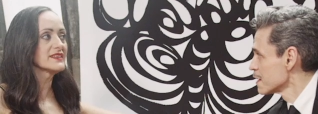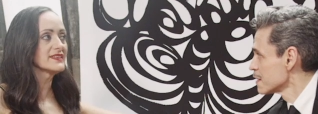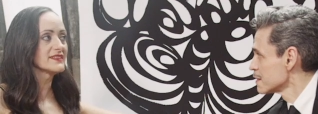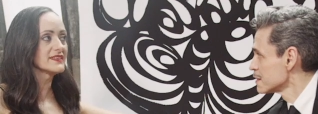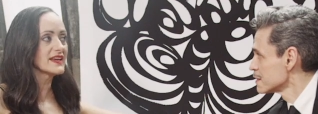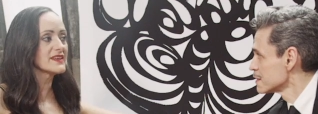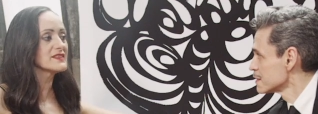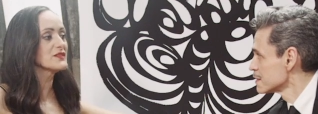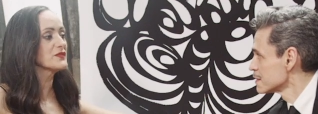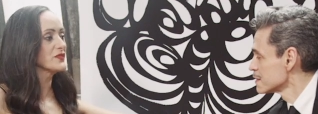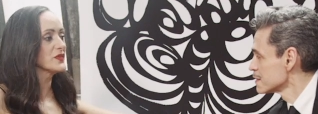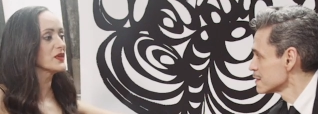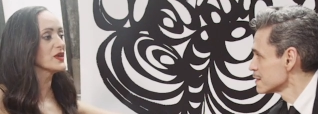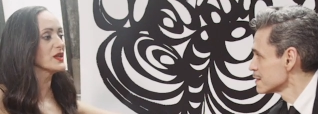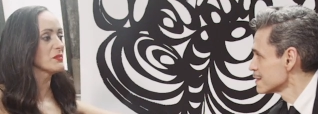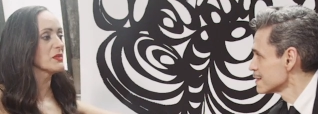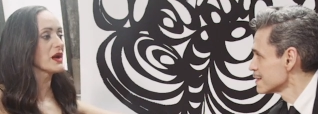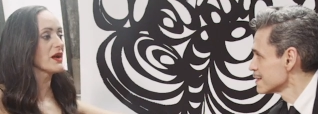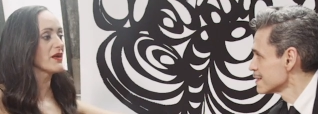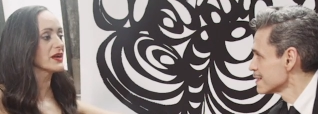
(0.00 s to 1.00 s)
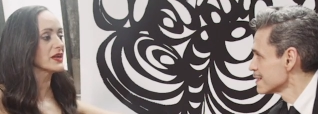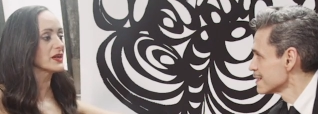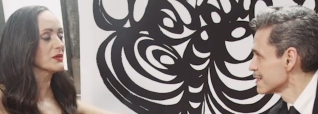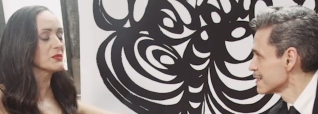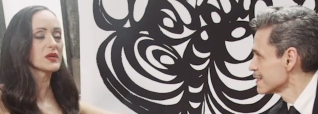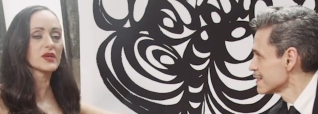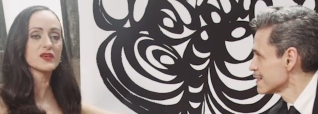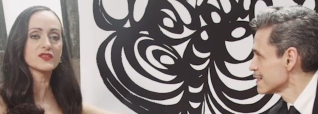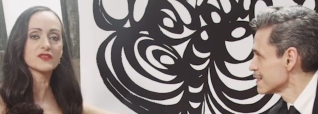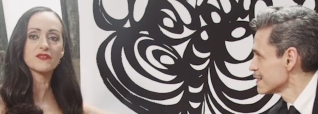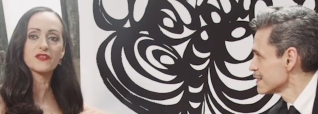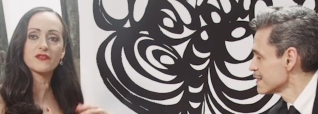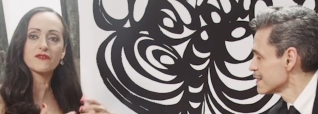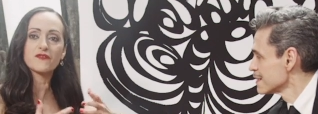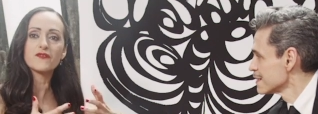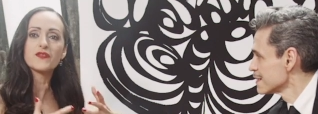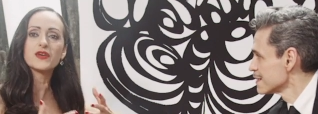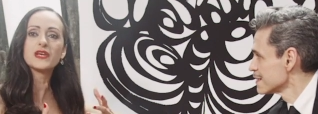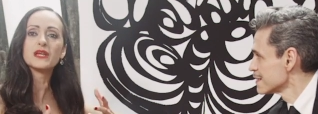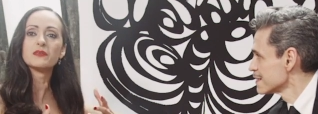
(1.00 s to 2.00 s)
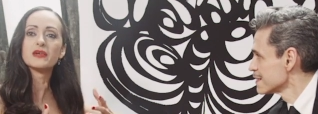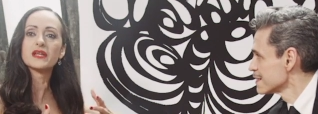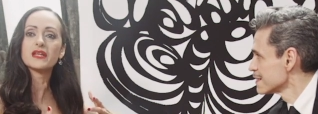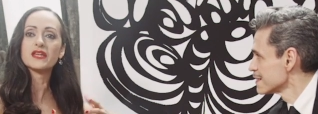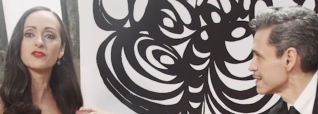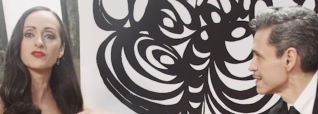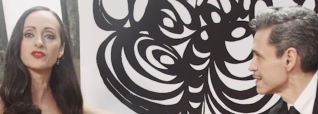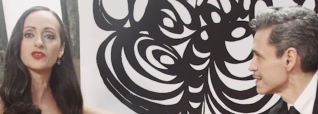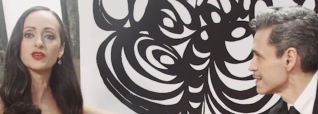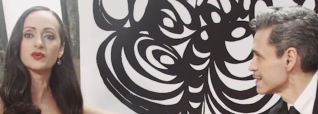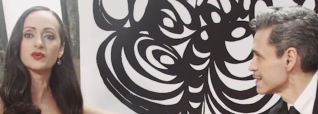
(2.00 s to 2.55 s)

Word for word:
Speaker 1: it does feel American because of the freedom it gives